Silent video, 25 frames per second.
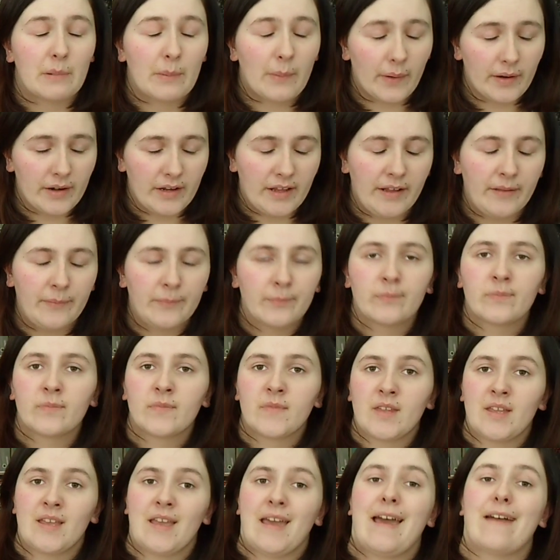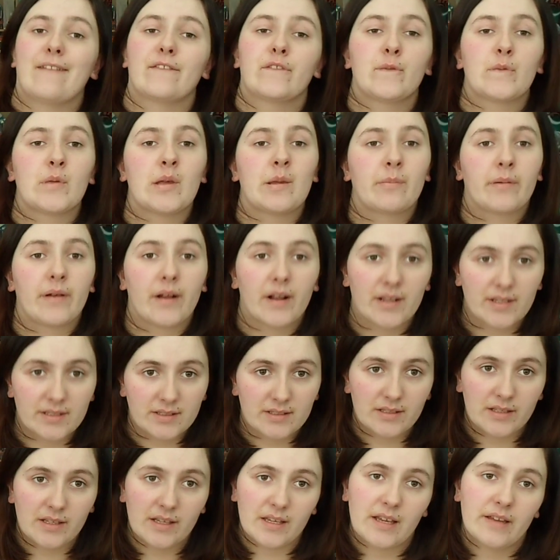body, and for me
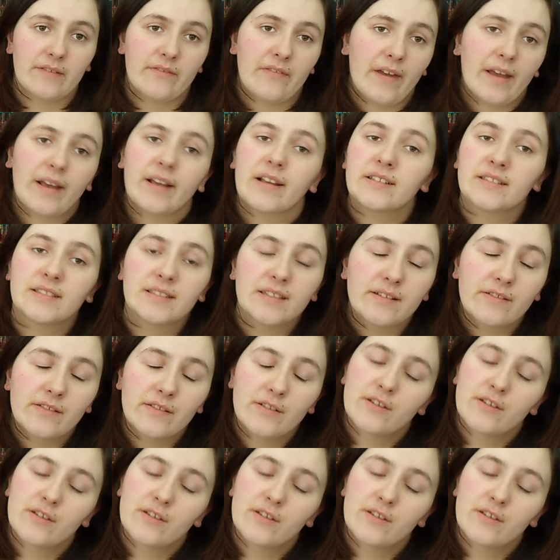personally, affects